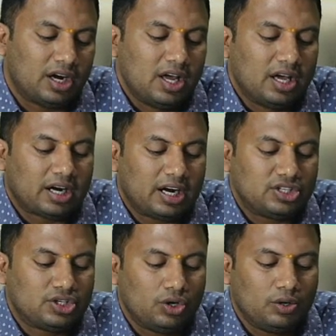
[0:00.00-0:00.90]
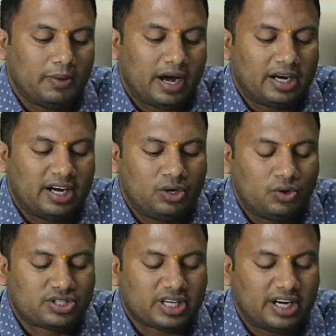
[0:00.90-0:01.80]
resume and
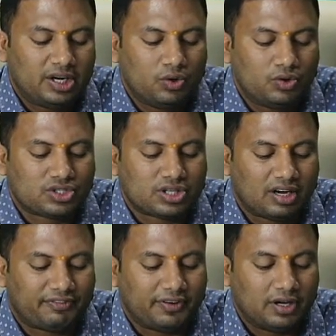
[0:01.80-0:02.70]
do's and don'ts of